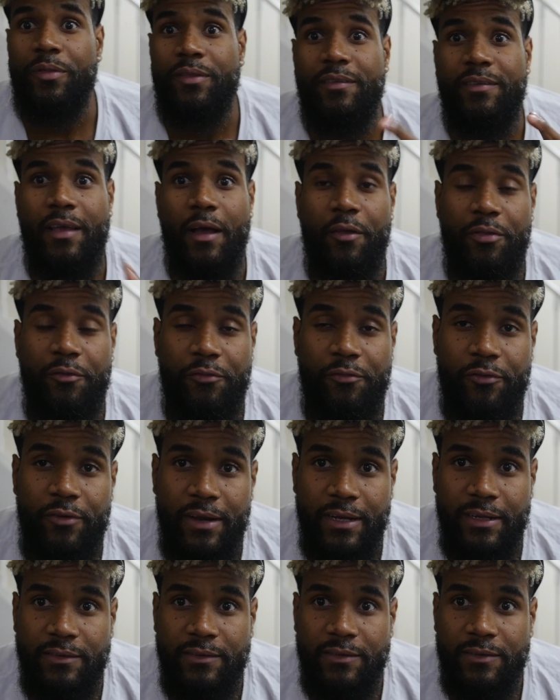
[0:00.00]
The South of
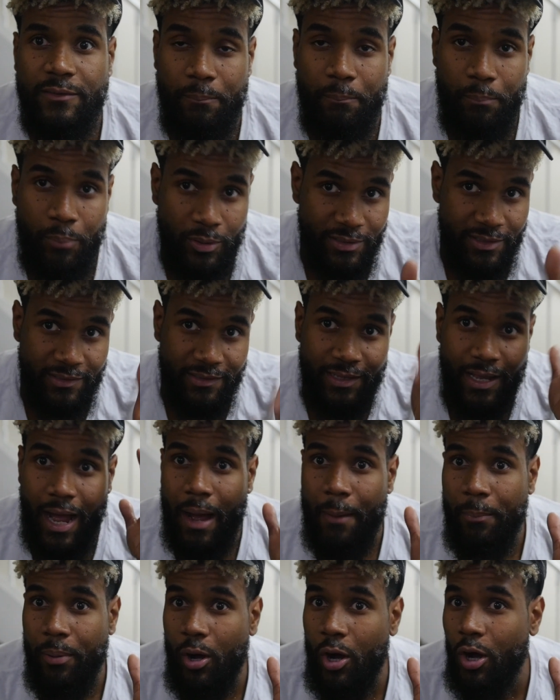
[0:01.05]
France put the
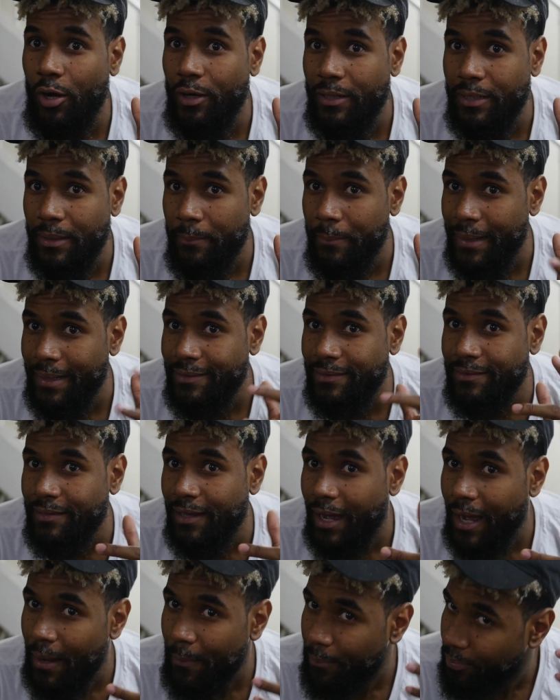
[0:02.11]
top on and made
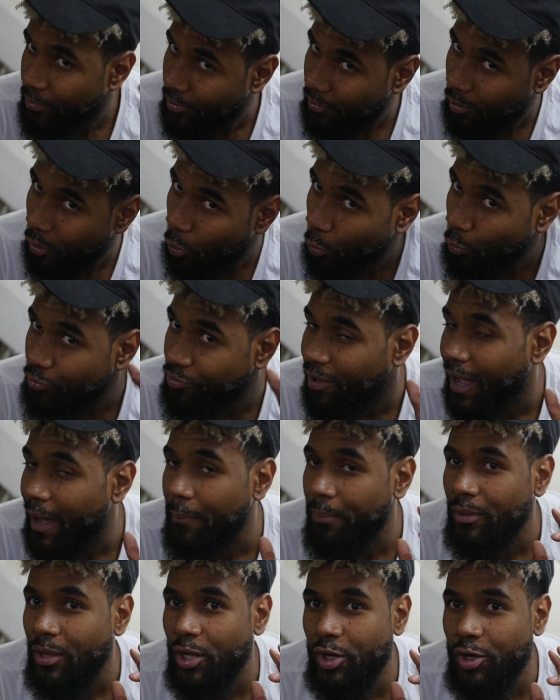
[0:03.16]
the whole
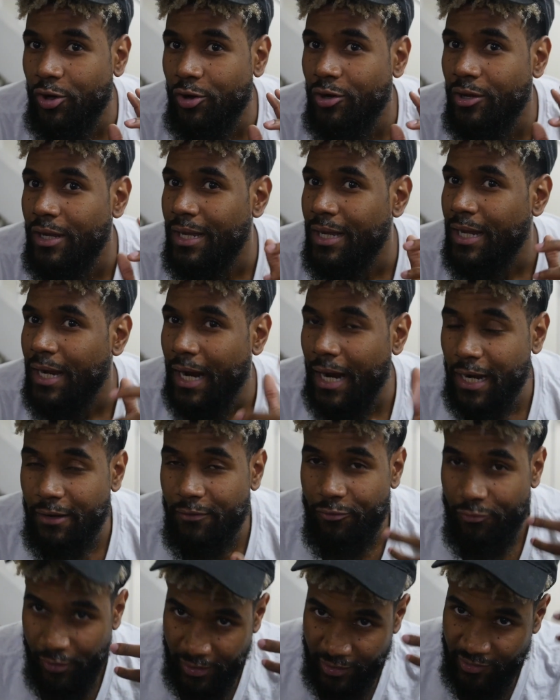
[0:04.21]
top layer kind
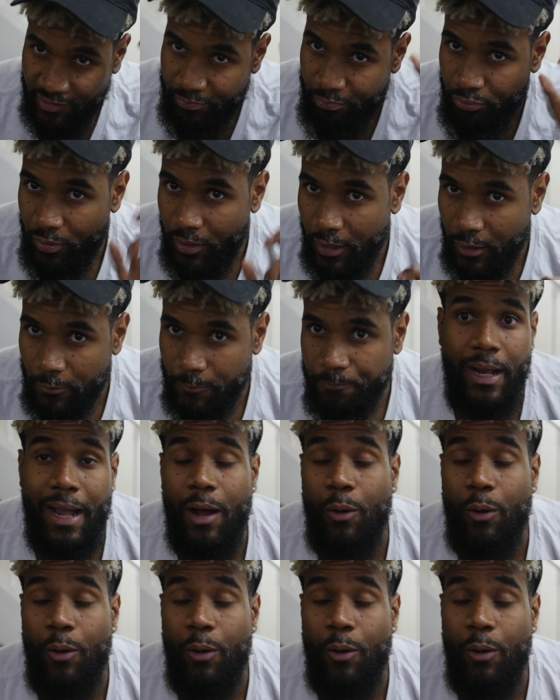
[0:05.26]
of reddish brown.